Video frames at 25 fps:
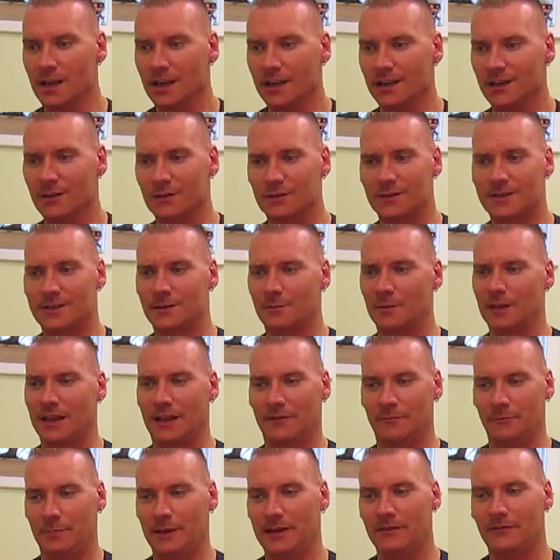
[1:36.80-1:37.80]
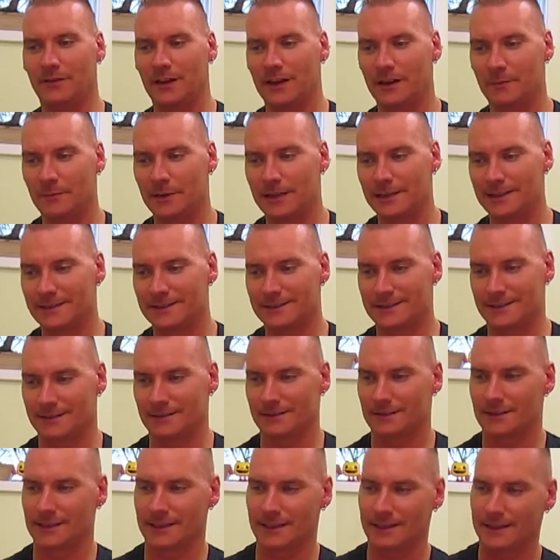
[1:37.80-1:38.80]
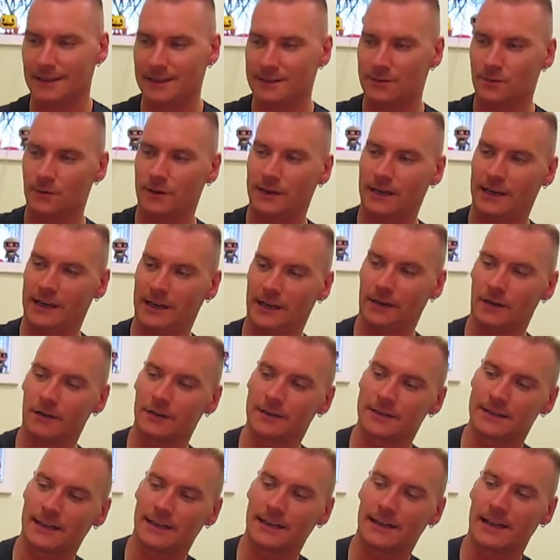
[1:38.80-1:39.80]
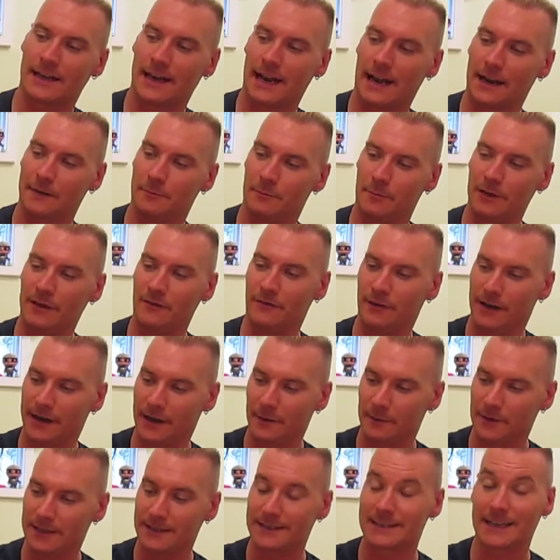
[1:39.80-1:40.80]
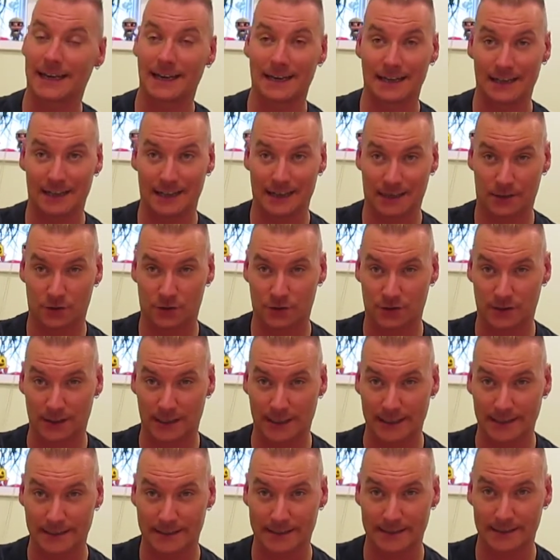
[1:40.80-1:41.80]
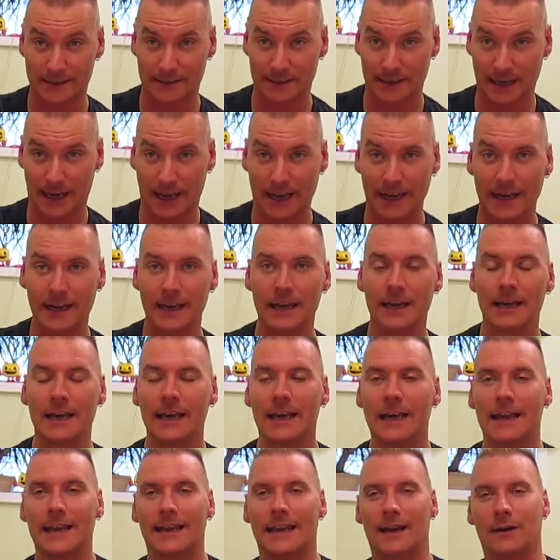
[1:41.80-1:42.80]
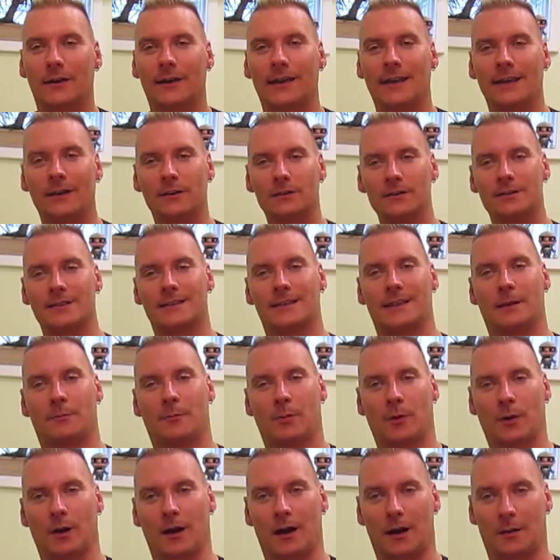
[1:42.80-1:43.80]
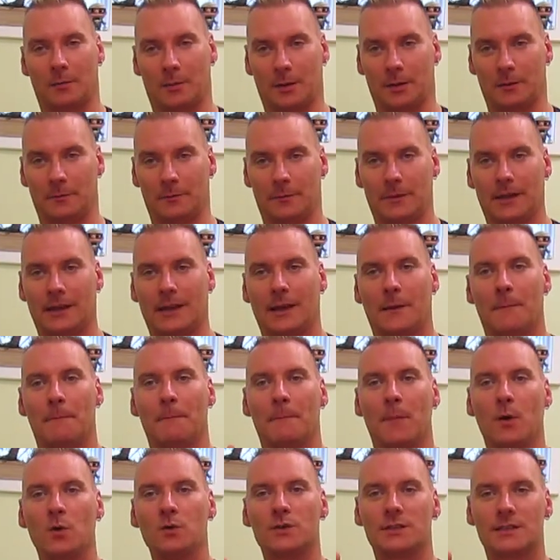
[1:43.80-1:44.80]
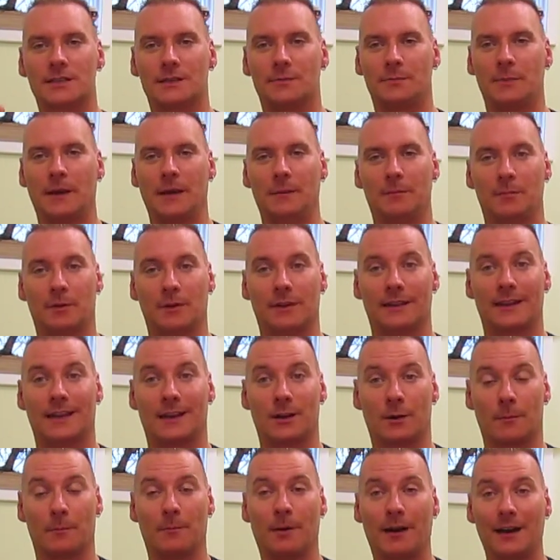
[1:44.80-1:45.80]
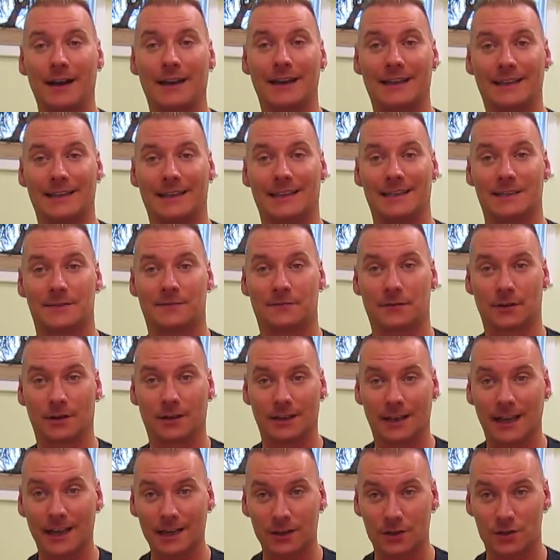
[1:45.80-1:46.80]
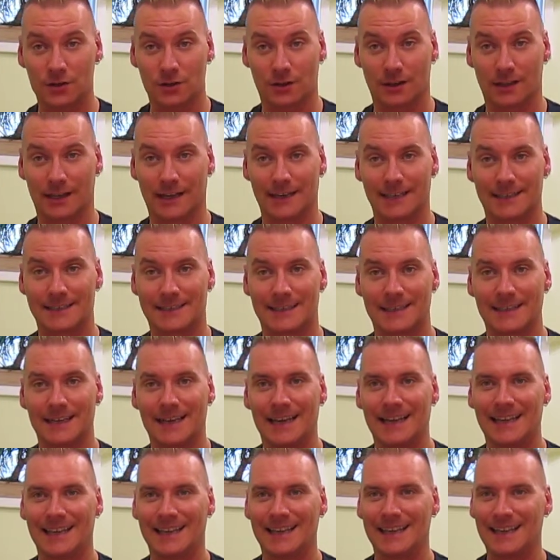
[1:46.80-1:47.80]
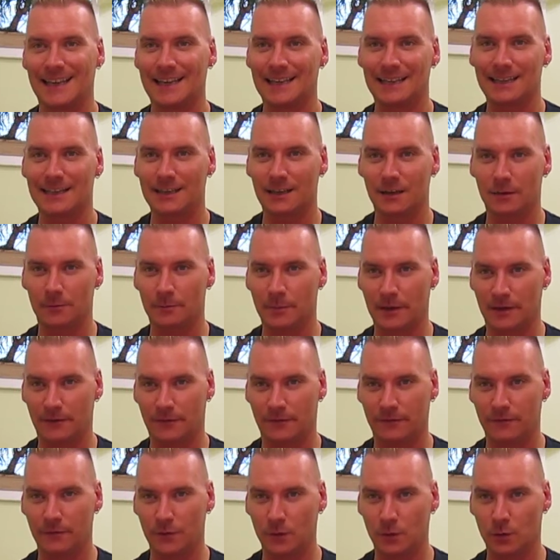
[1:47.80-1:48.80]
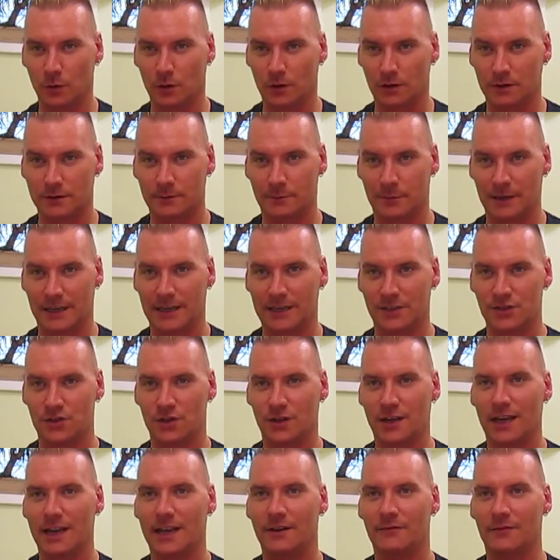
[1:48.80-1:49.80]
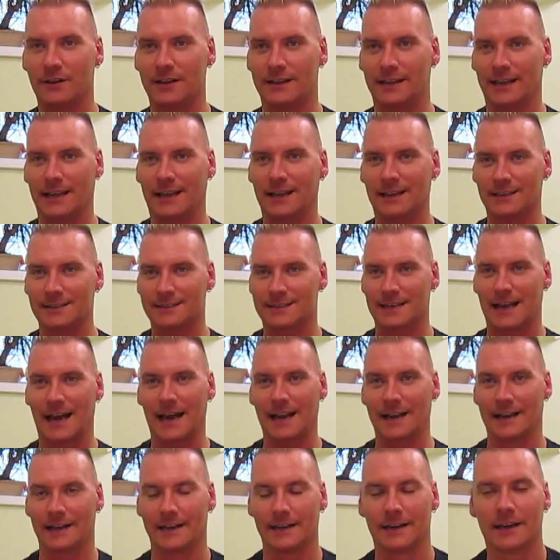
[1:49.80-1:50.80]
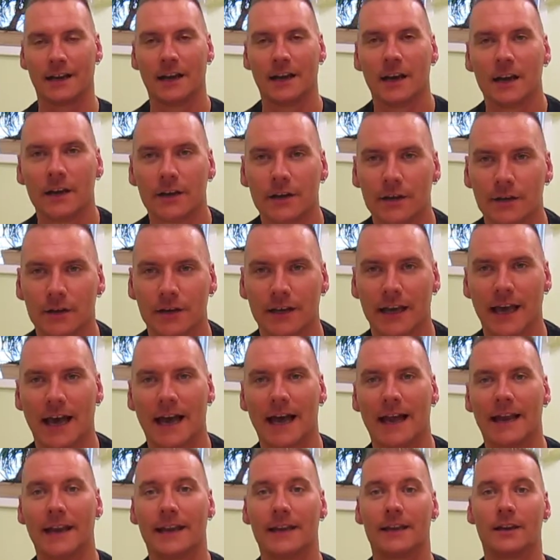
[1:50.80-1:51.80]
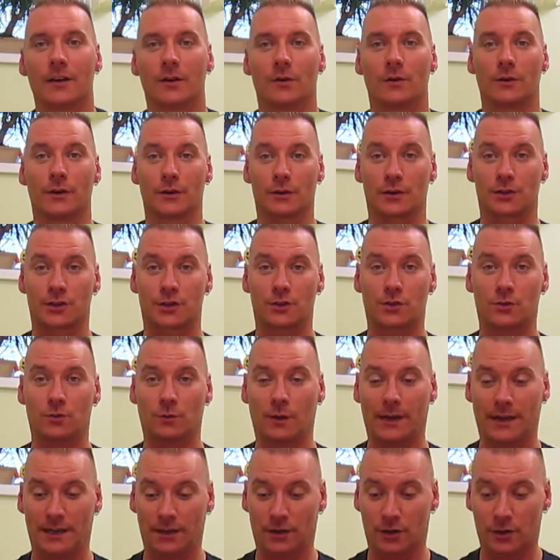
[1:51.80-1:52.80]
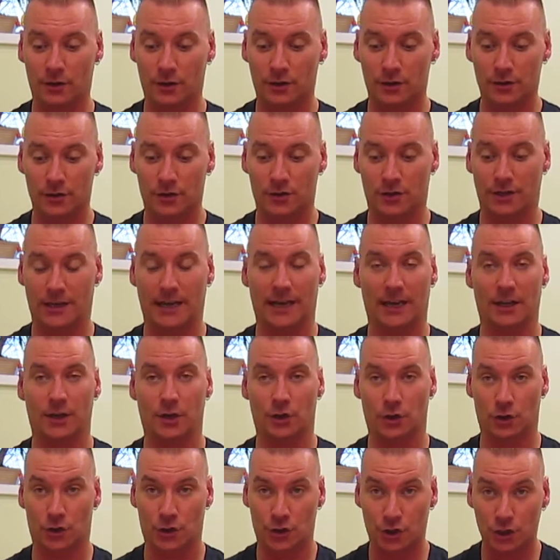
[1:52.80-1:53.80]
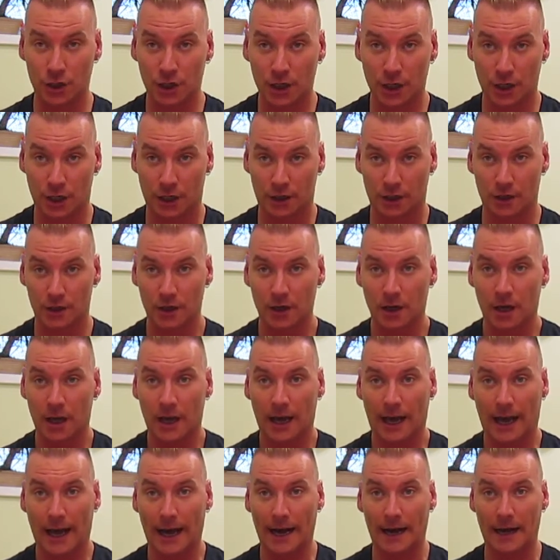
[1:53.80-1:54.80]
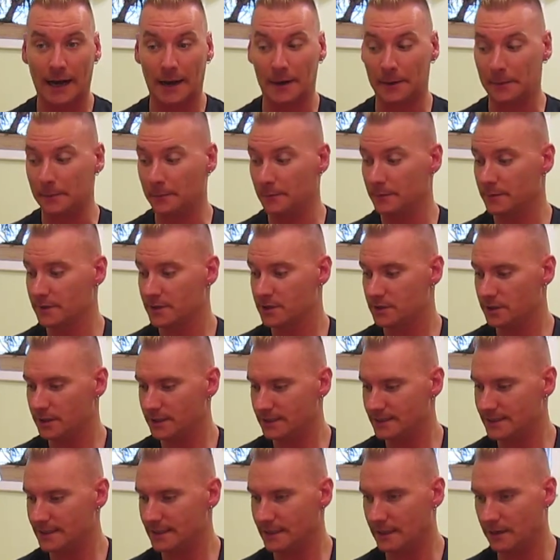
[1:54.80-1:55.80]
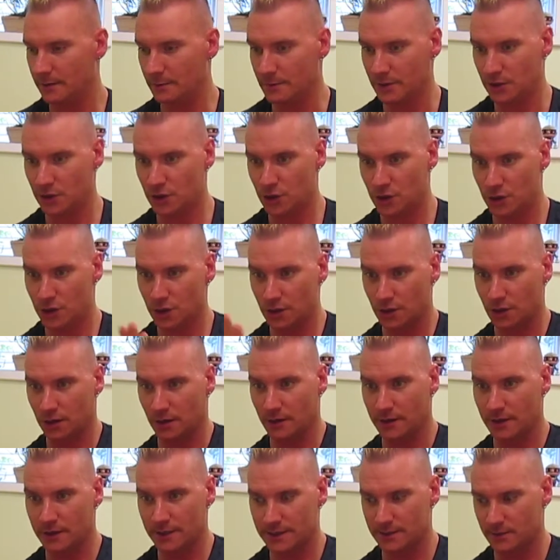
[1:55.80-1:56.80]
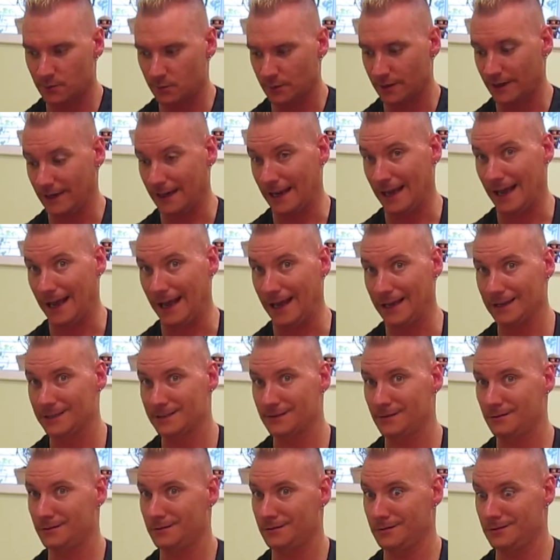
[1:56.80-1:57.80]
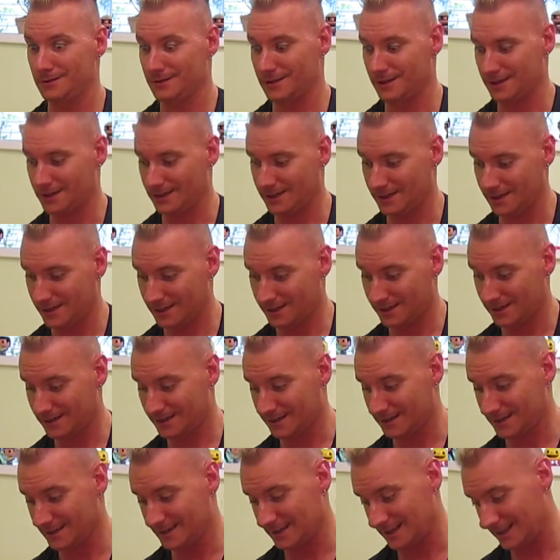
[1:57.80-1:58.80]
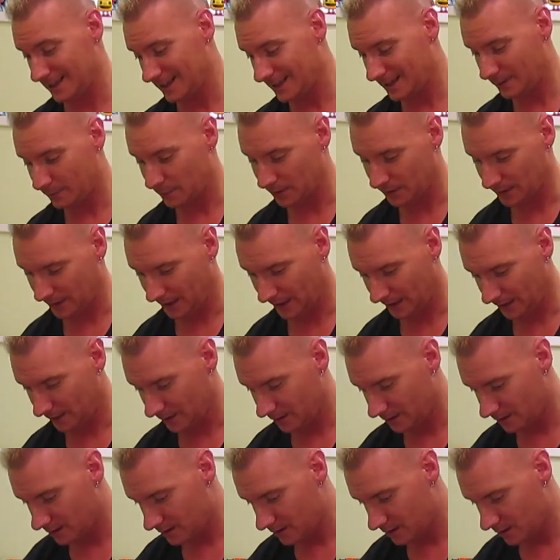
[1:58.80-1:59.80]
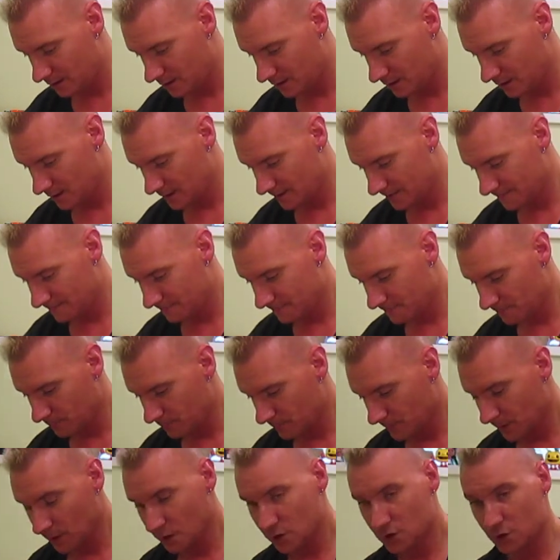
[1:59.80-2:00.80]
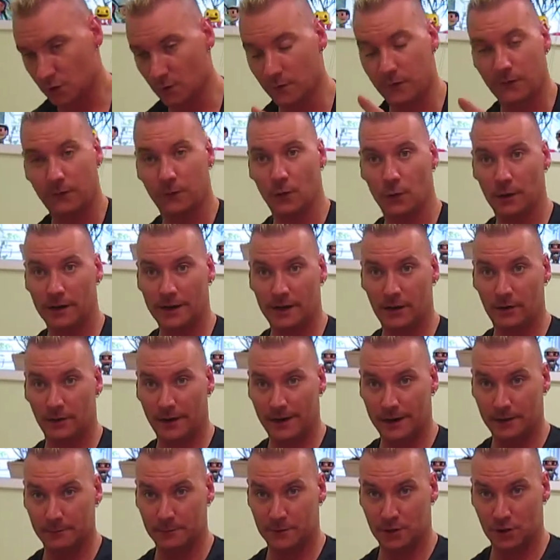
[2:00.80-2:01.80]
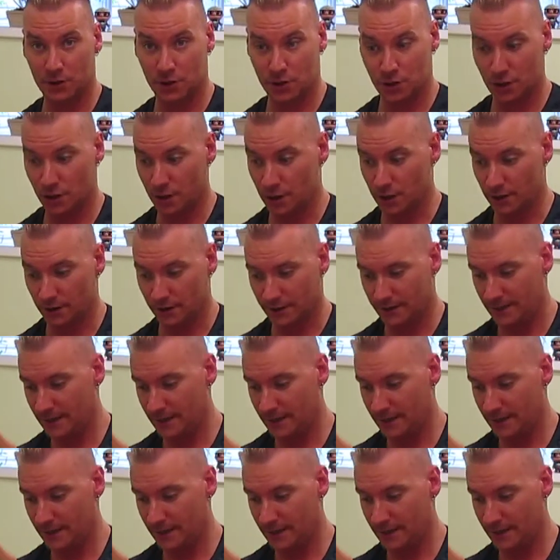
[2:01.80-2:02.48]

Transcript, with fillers: you know some will have B vitamins and like this one here said it had B vitamins and electrolytes. Okay, now here's the problem: most people that are buying these for electrolytes get a little bit fooled because you get everything else out of it. You get, you know, your sweeteners, you get your sugar. Um, so let's see how much sugar this one has. Hold on, I got a little label here. So 40 grams of sugar in